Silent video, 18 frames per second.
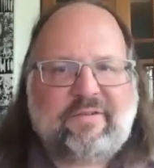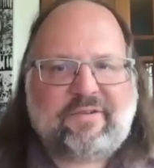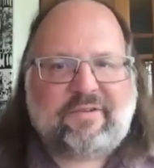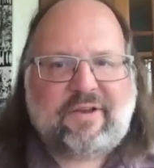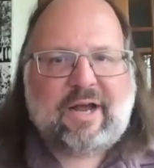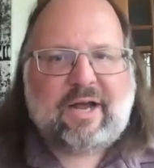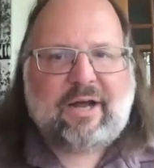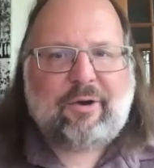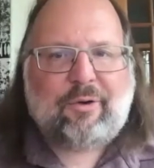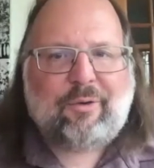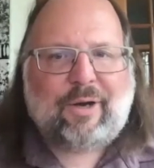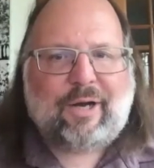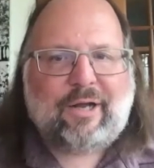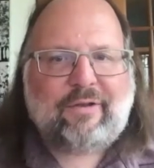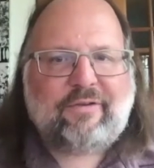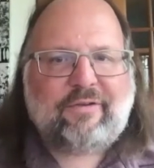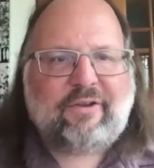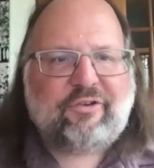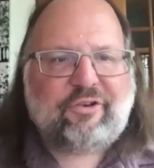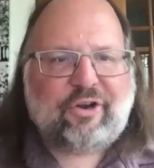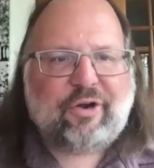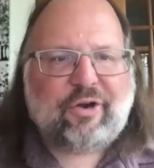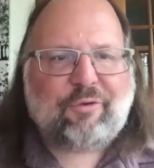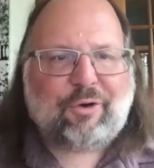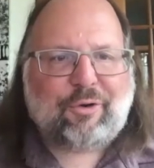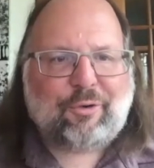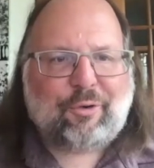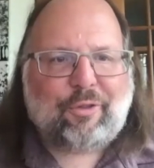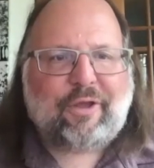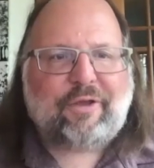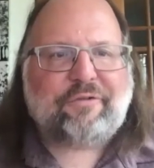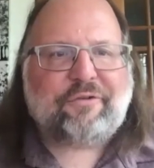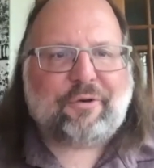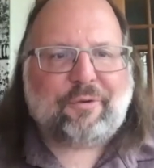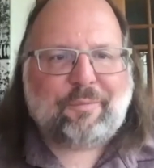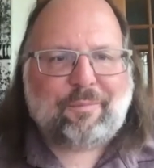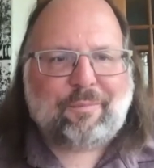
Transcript: now teaching over at Northeastern.